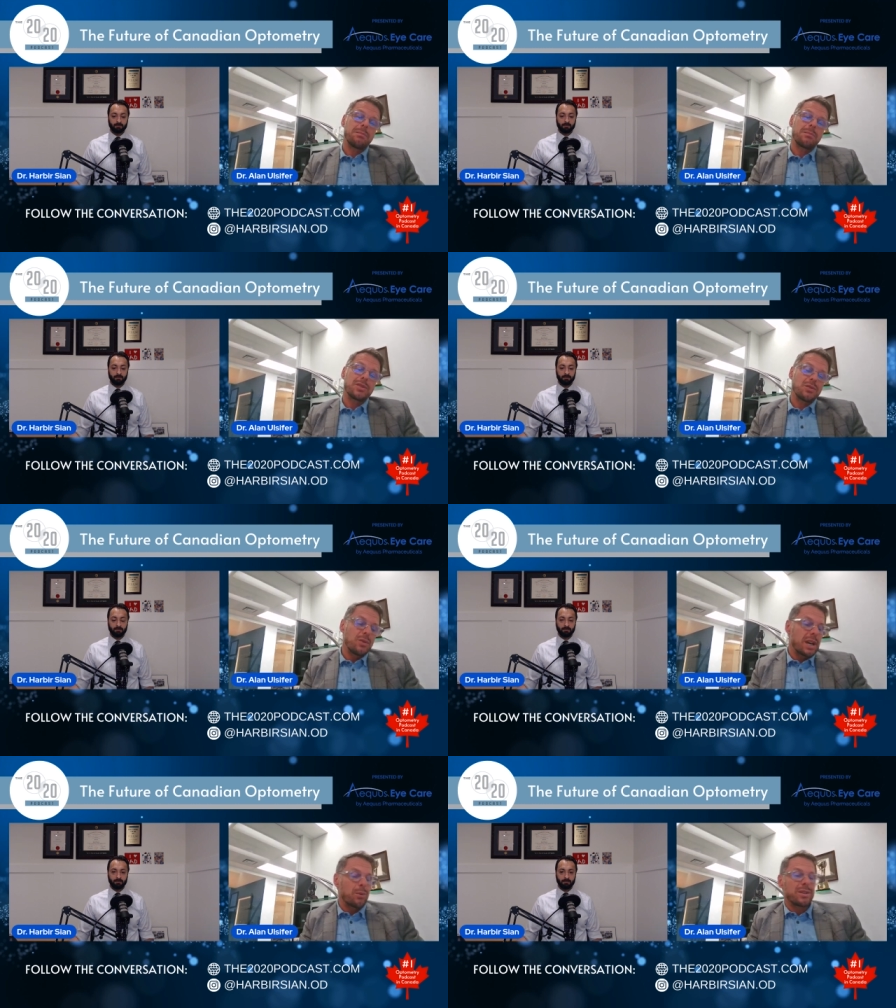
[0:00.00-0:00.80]
So
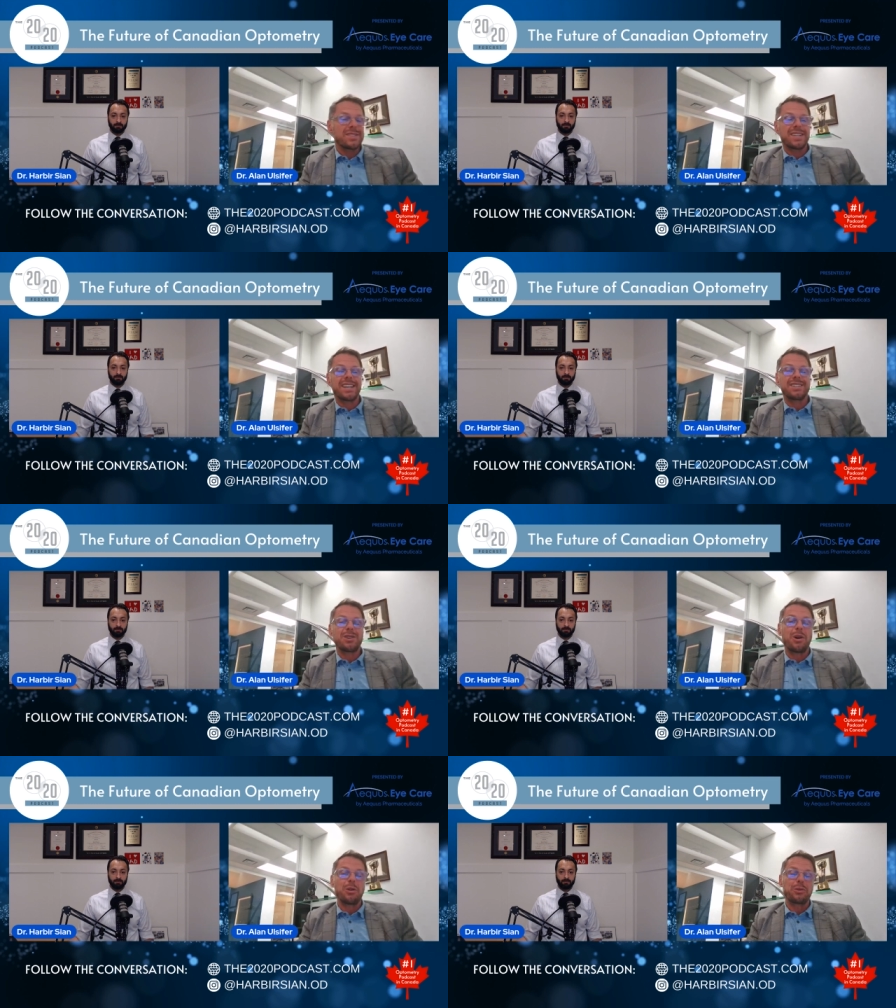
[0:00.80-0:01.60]
I would say to
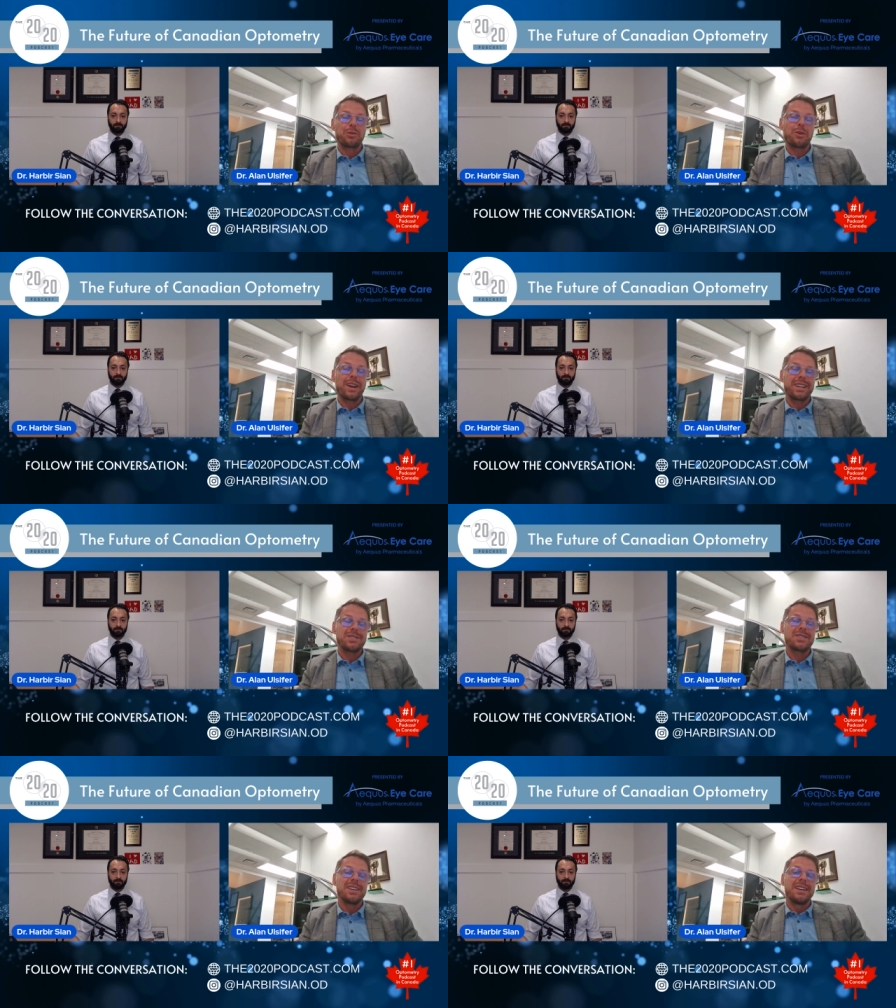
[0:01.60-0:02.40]
all new
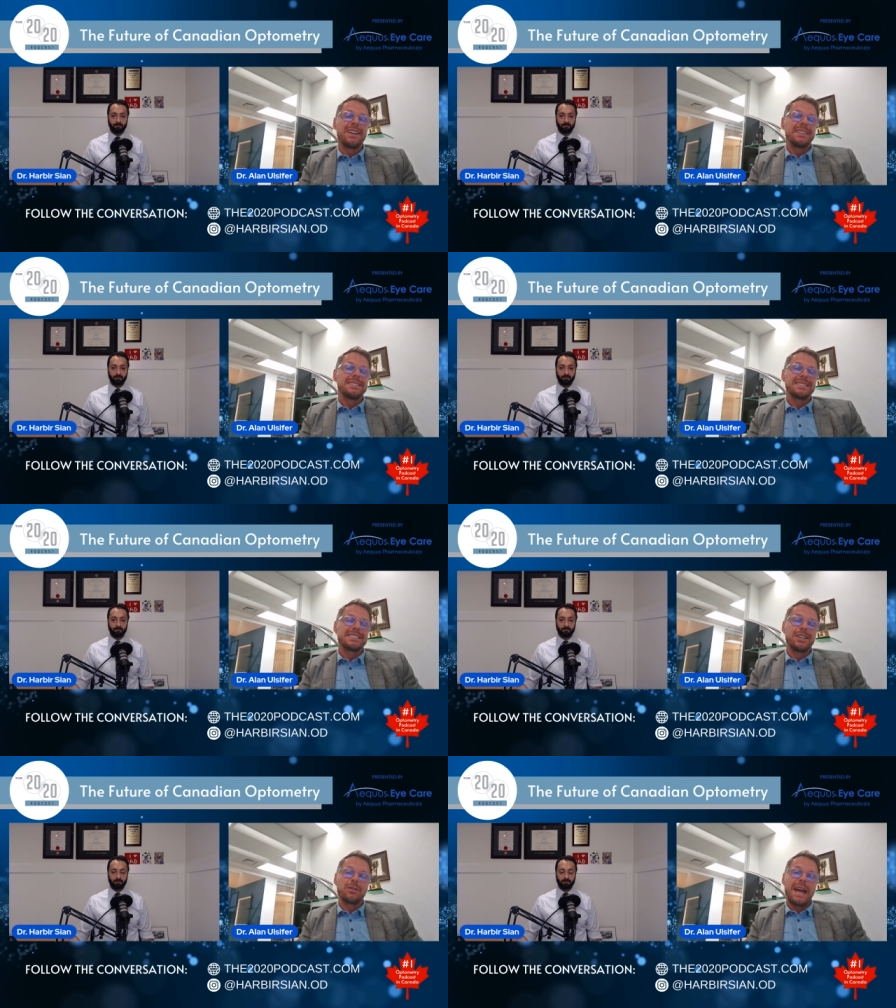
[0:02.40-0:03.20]
grads,
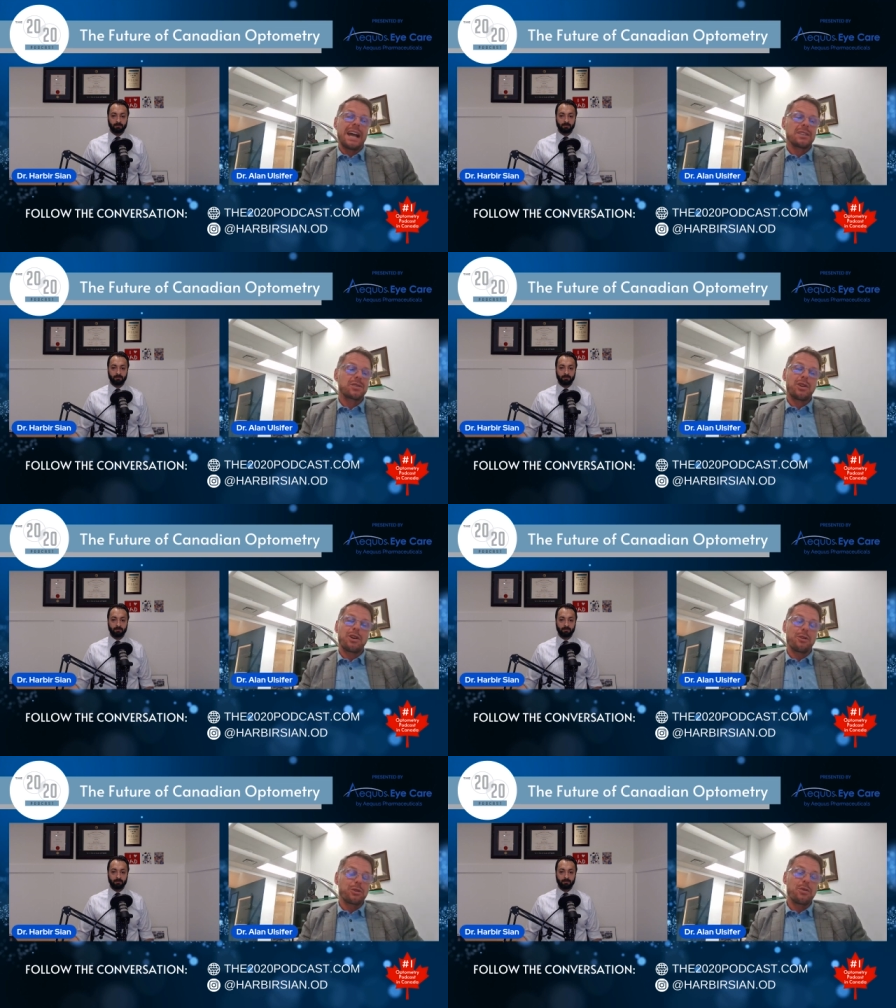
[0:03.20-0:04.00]
ask the
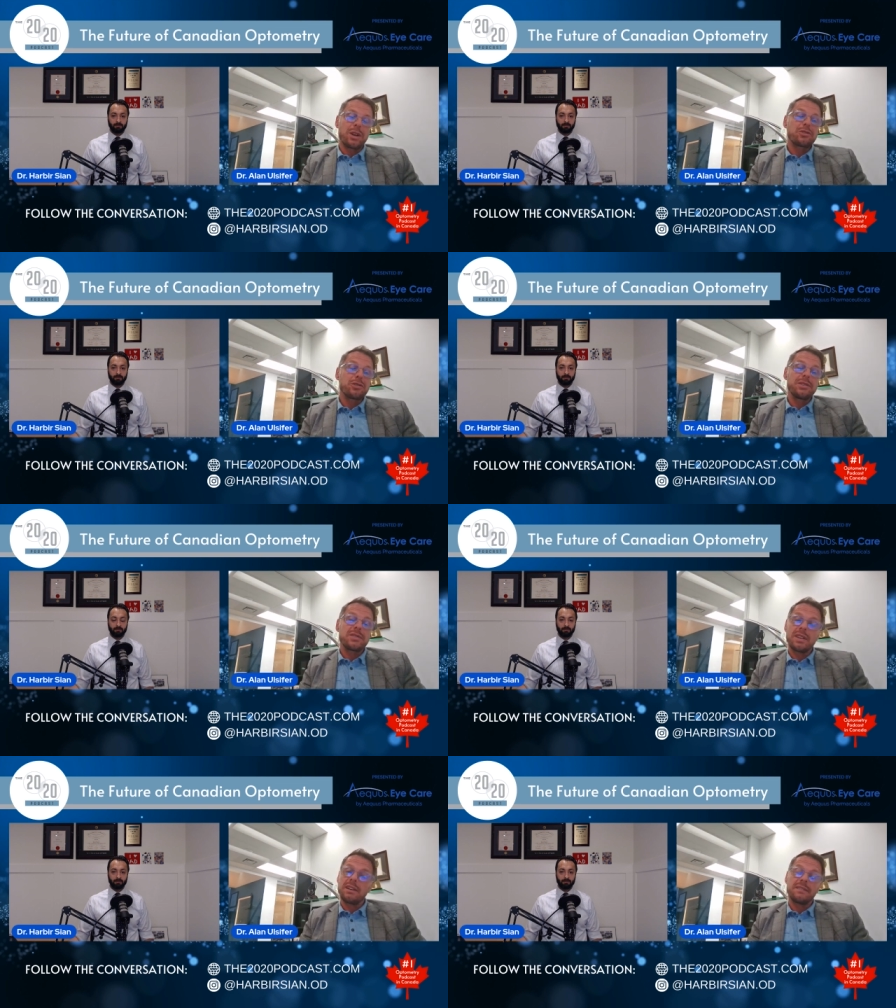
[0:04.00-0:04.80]
hard questions
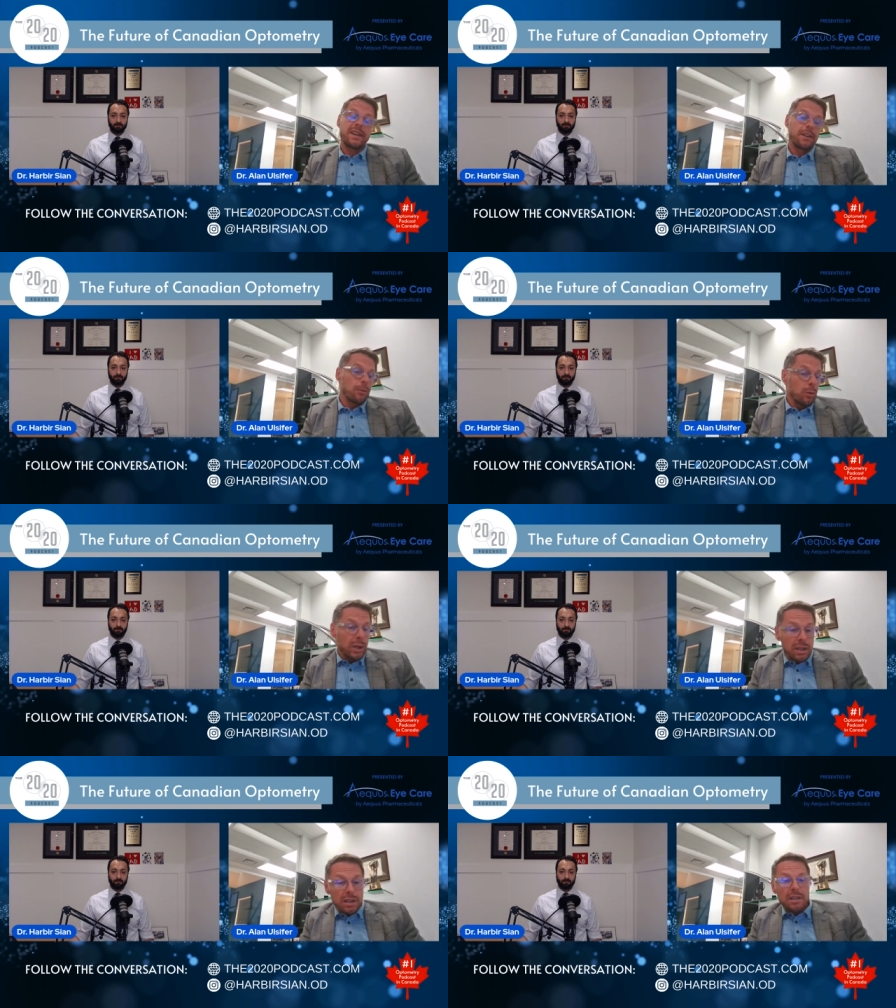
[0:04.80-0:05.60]
of everyone,